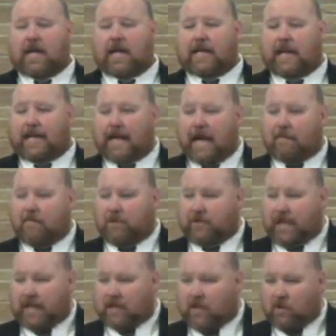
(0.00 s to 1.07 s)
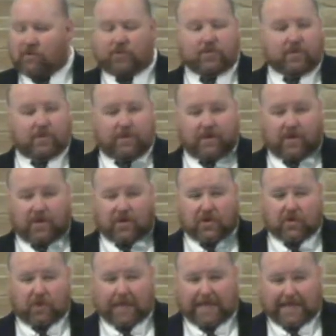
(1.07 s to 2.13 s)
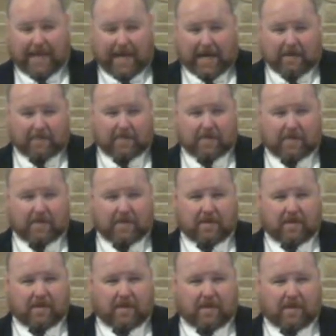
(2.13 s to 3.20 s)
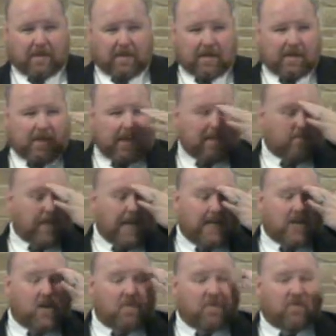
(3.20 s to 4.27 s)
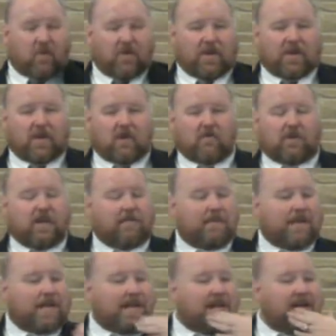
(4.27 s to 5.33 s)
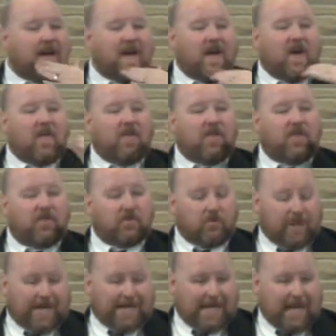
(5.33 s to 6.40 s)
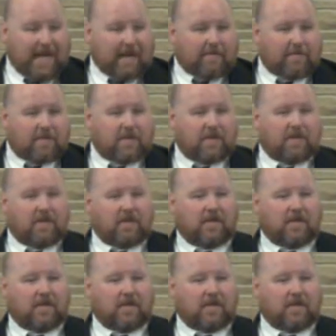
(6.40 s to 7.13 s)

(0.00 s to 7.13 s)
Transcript: And that guy put that loan through three times. It had to go before the loan committee three times.